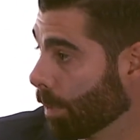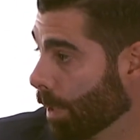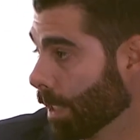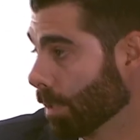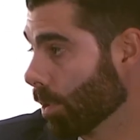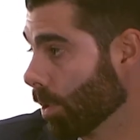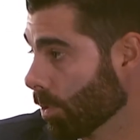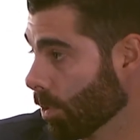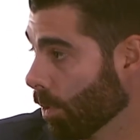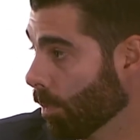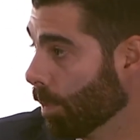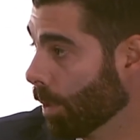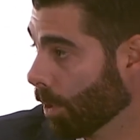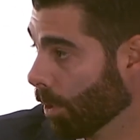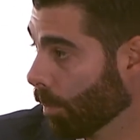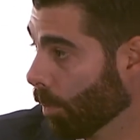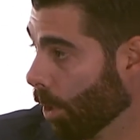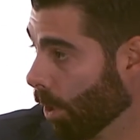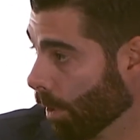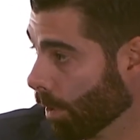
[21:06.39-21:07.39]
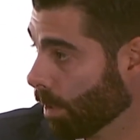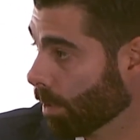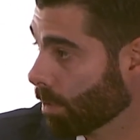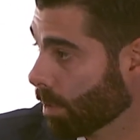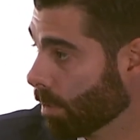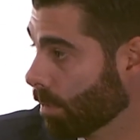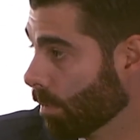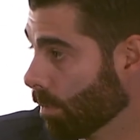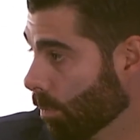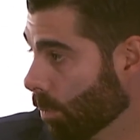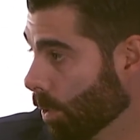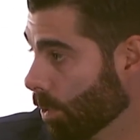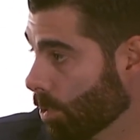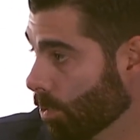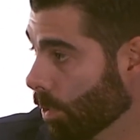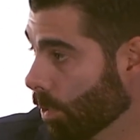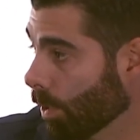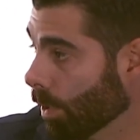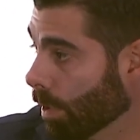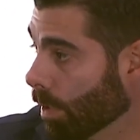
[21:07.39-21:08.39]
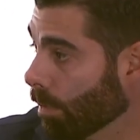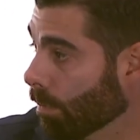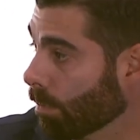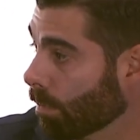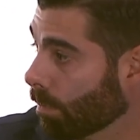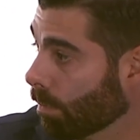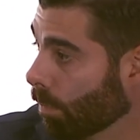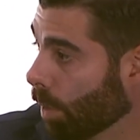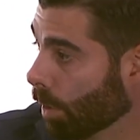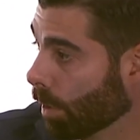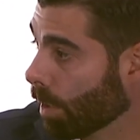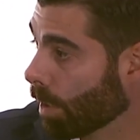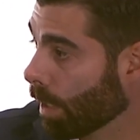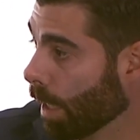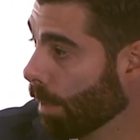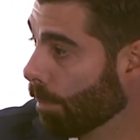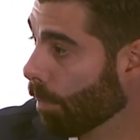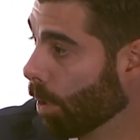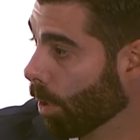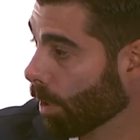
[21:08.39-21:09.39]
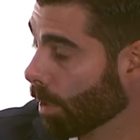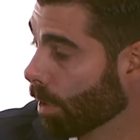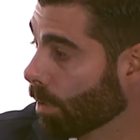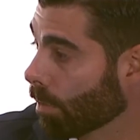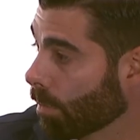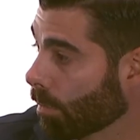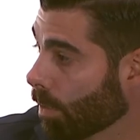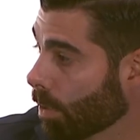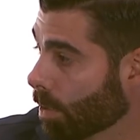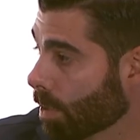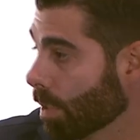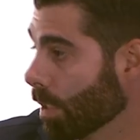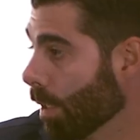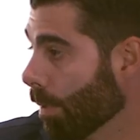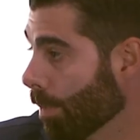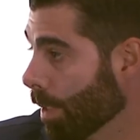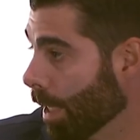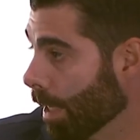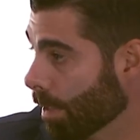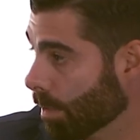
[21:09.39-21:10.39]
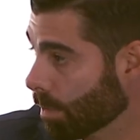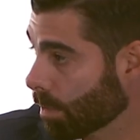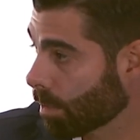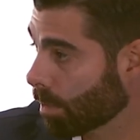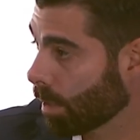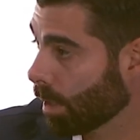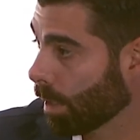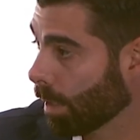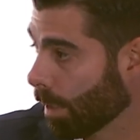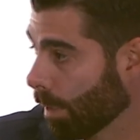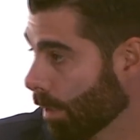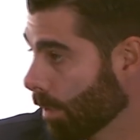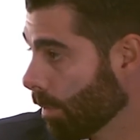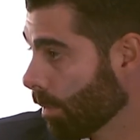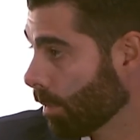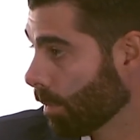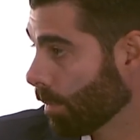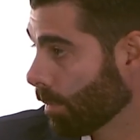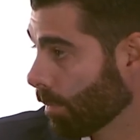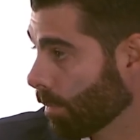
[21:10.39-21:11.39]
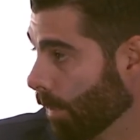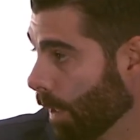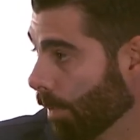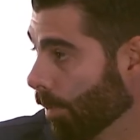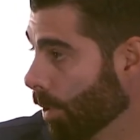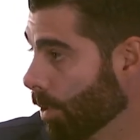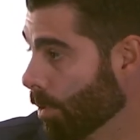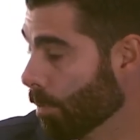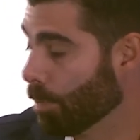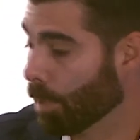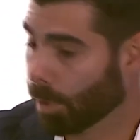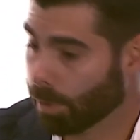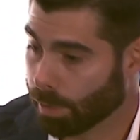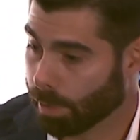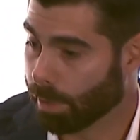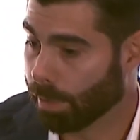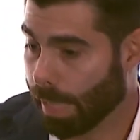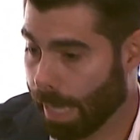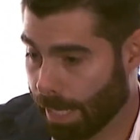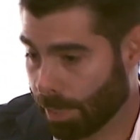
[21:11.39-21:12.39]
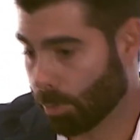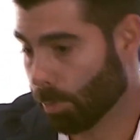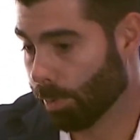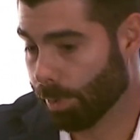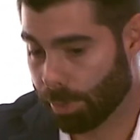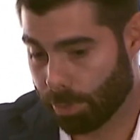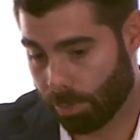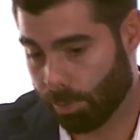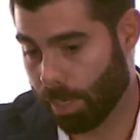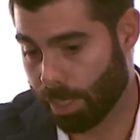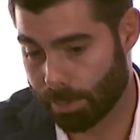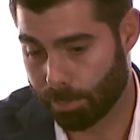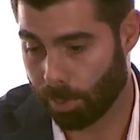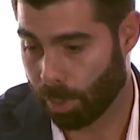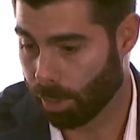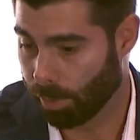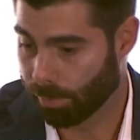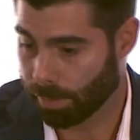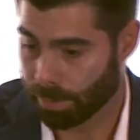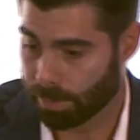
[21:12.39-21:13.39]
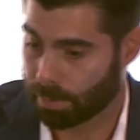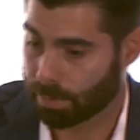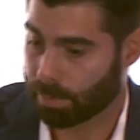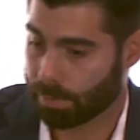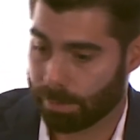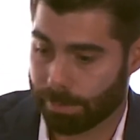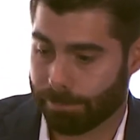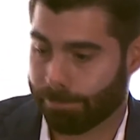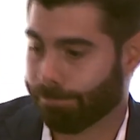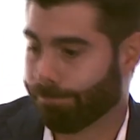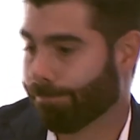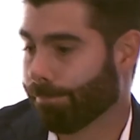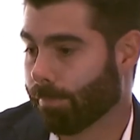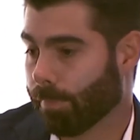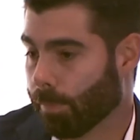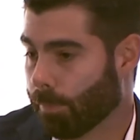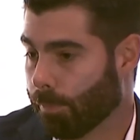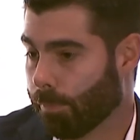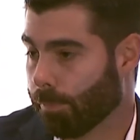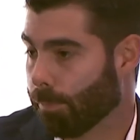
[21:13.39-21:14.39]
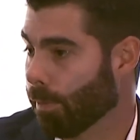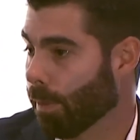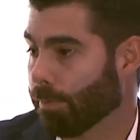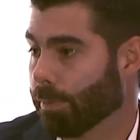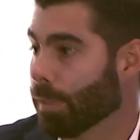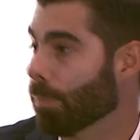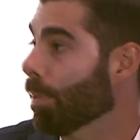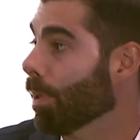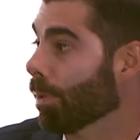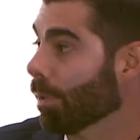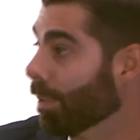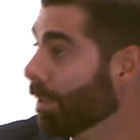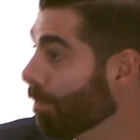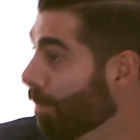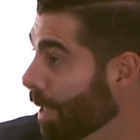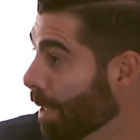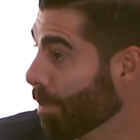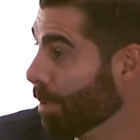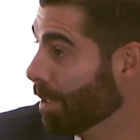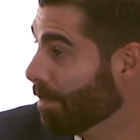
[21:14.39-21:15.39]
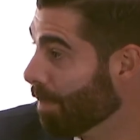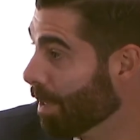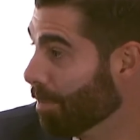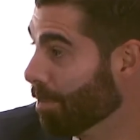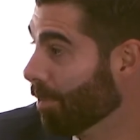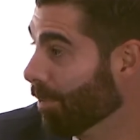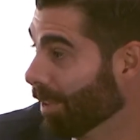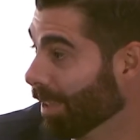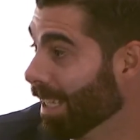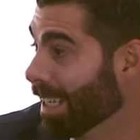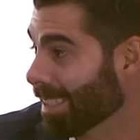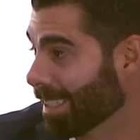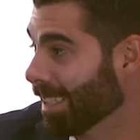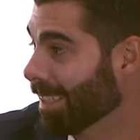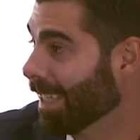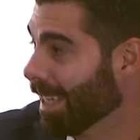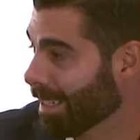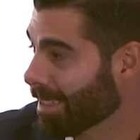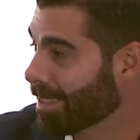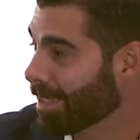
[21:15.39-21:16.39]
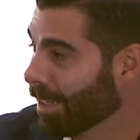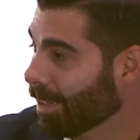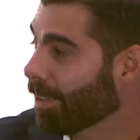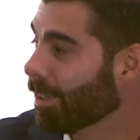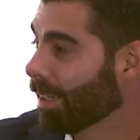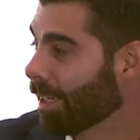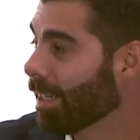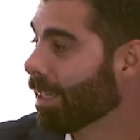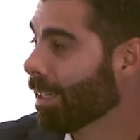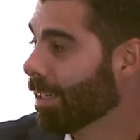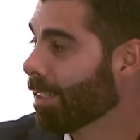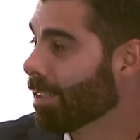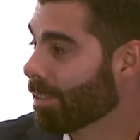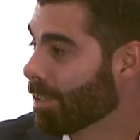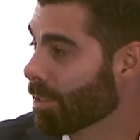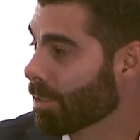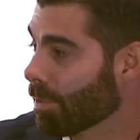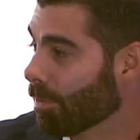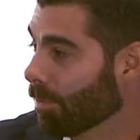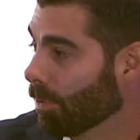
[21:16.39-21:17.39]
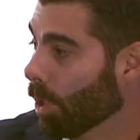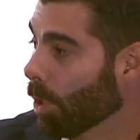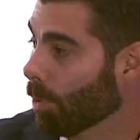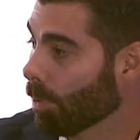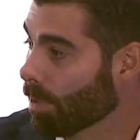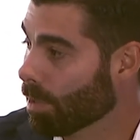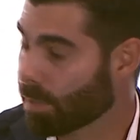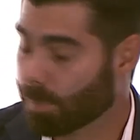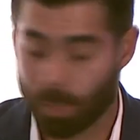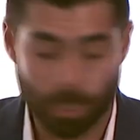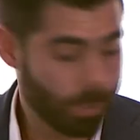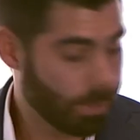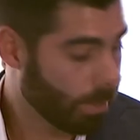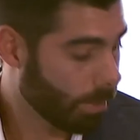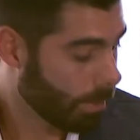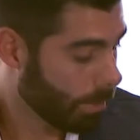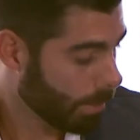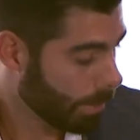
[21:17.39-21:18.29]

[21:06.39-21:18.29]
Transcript: But that's also a bigger market. It's a $1 trillion market cap market versus CMBS, $500 billion. The actual distressed part of it's $50 billion, maybe even less than that. Yeah. So just the float is smaller.